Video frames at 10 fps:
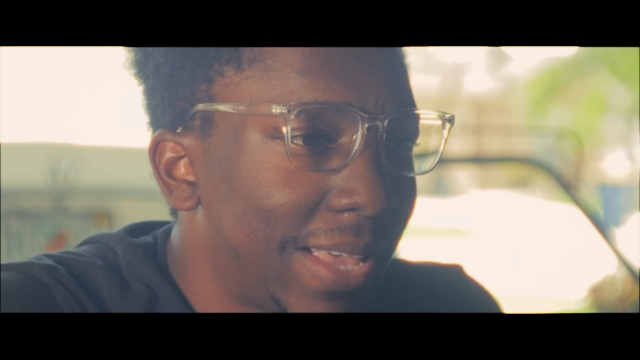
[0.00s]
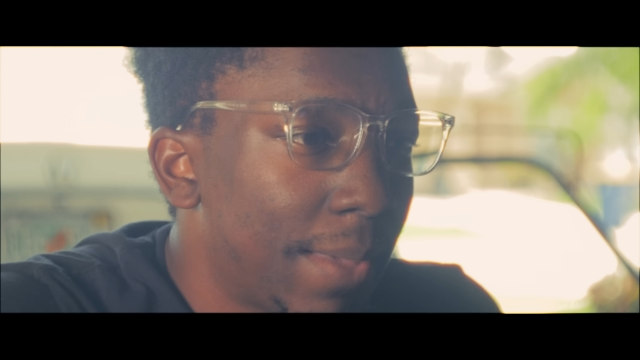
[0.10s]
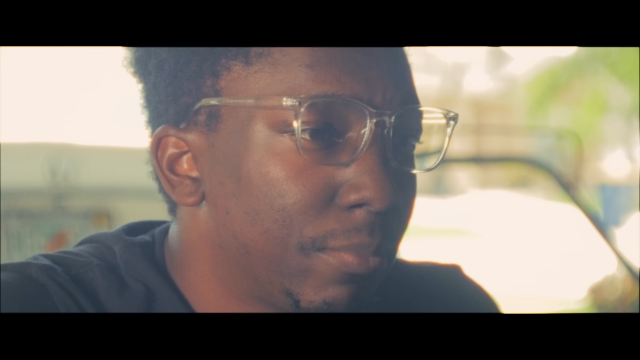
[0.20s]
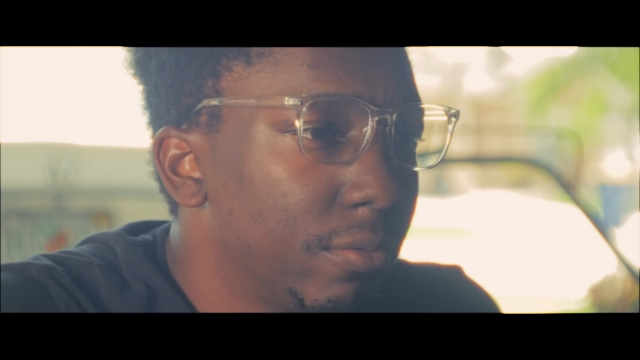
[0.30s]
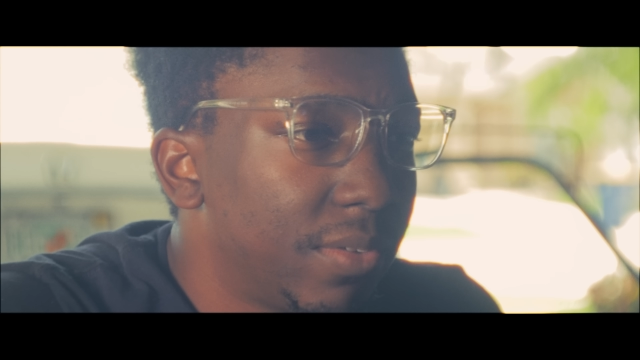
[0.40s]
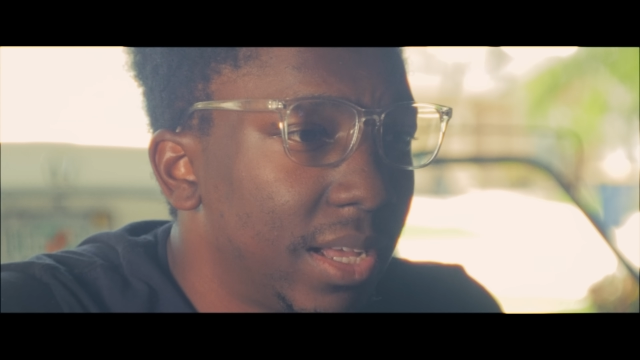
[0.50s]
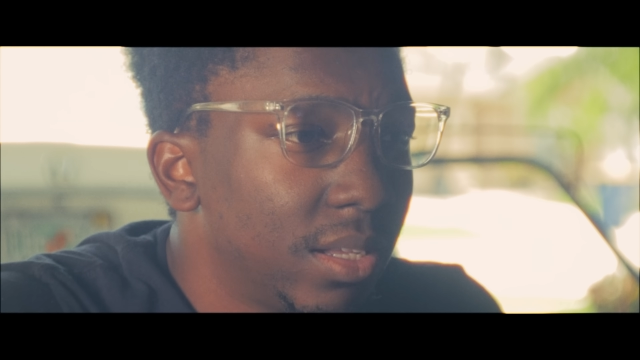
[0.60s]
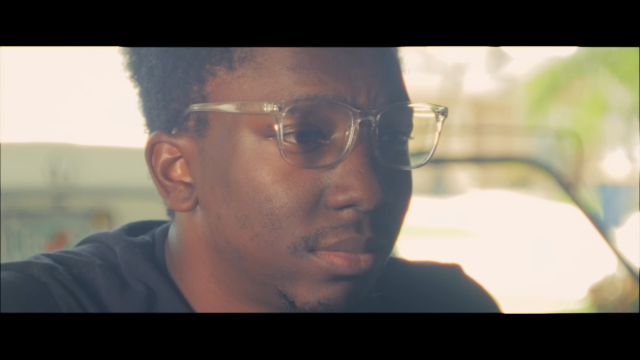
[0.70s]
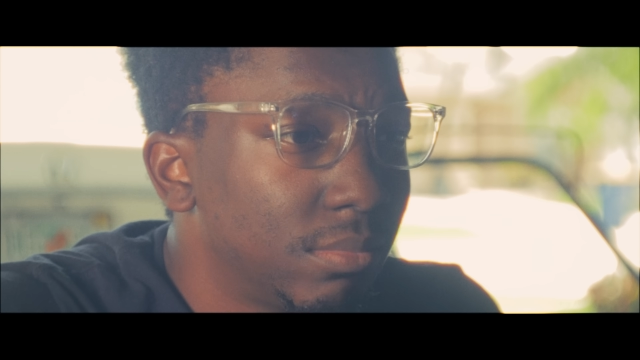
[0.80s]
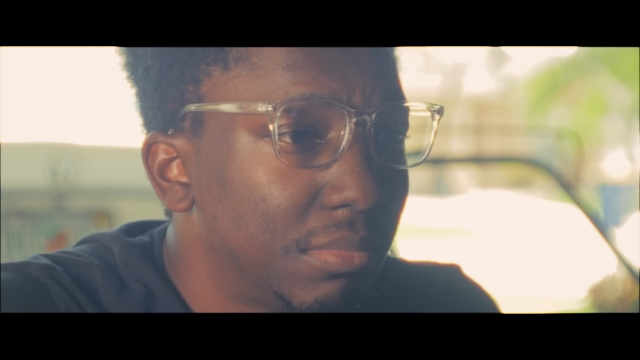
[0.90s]
cam
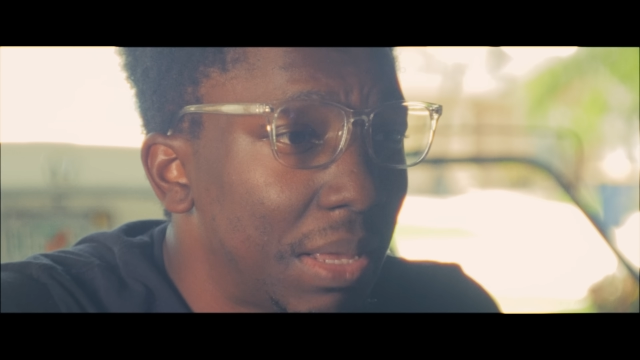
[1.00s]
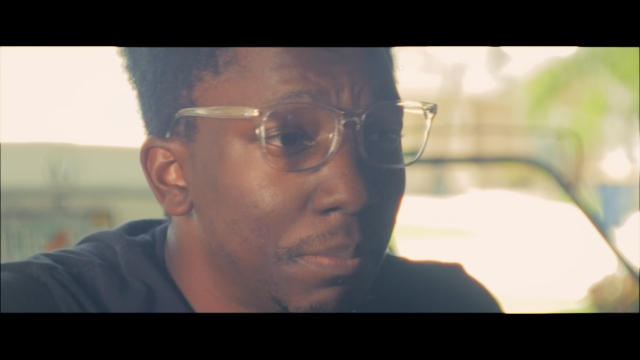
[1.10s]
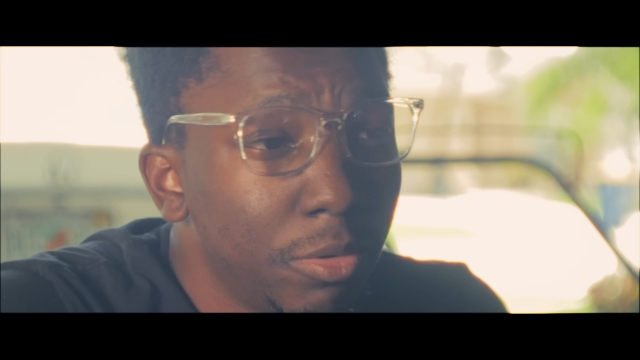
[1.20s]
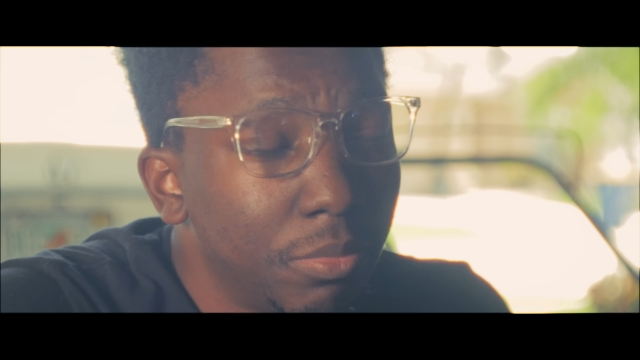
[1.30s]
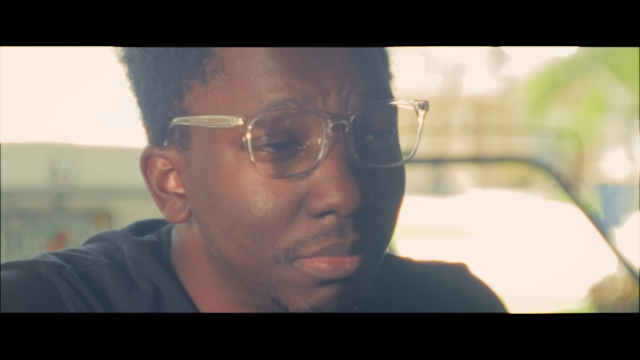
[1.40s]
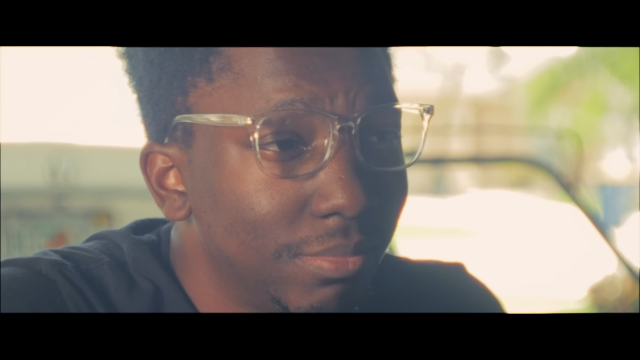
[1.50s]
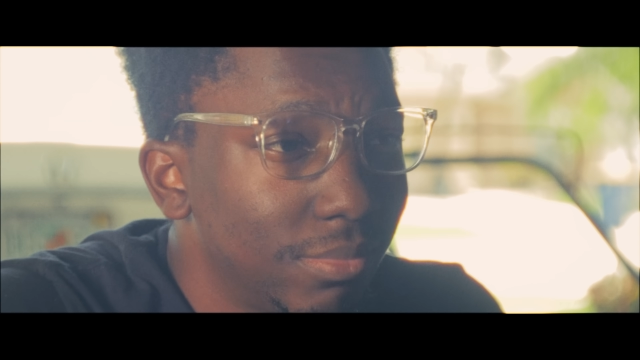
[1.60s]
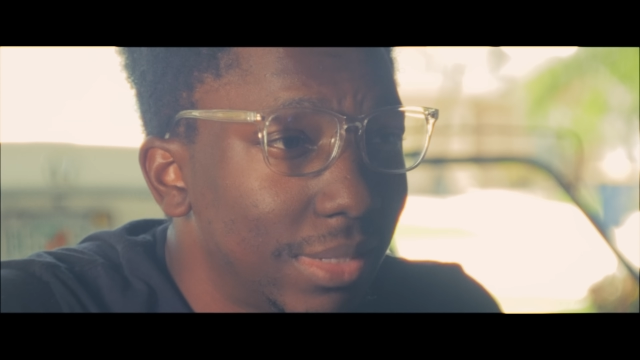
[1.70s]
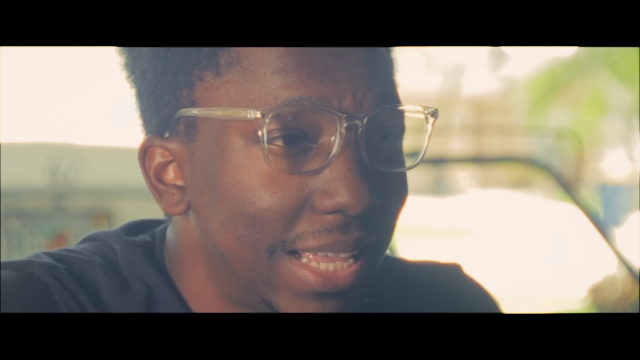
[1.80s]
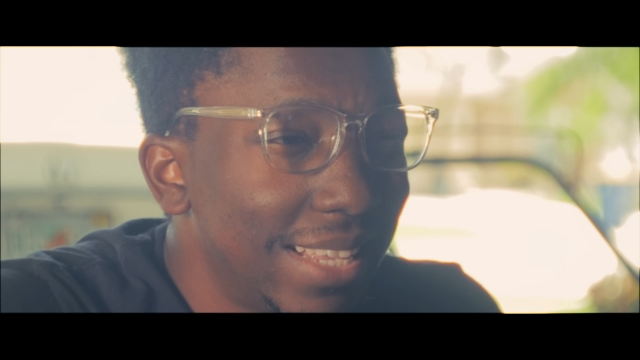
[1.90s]
profile, and boom,
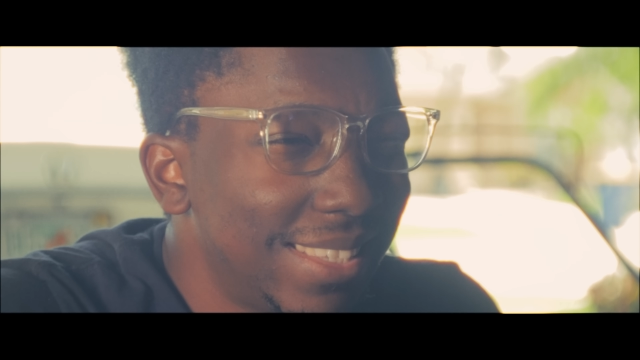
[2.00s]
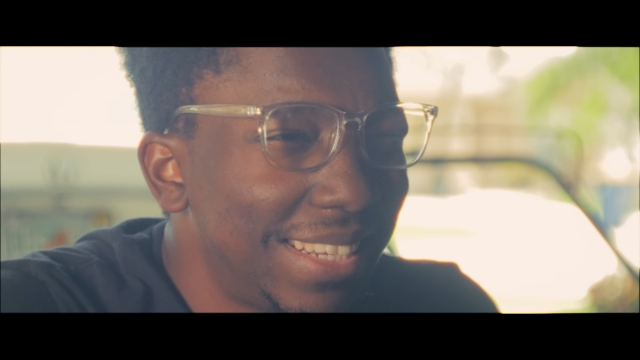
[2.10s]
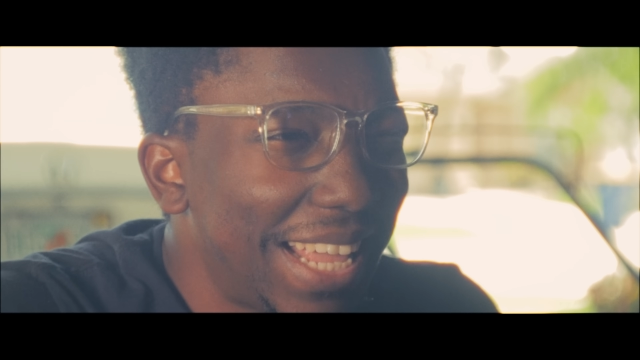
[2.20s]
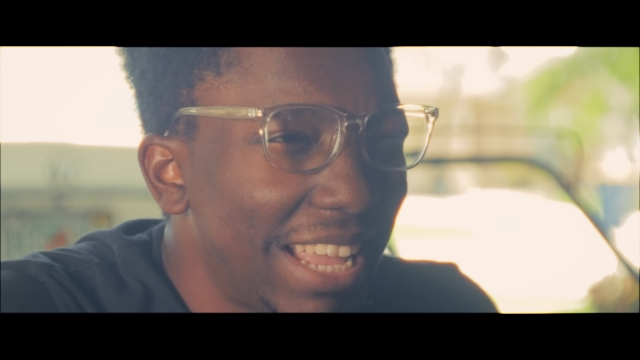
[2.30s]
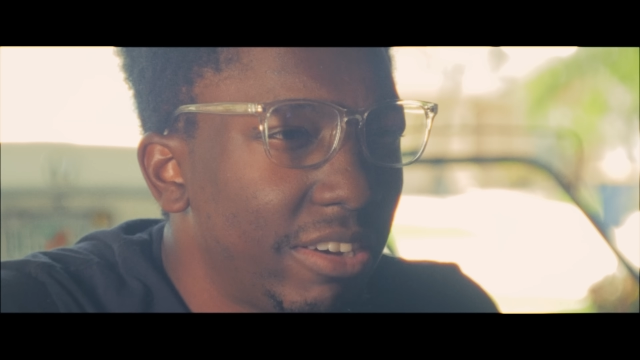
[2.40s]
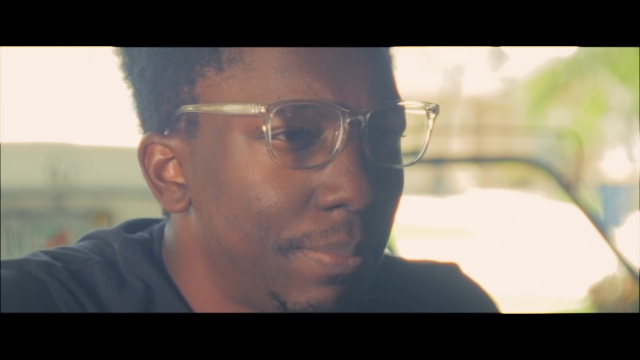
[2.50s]
instant angry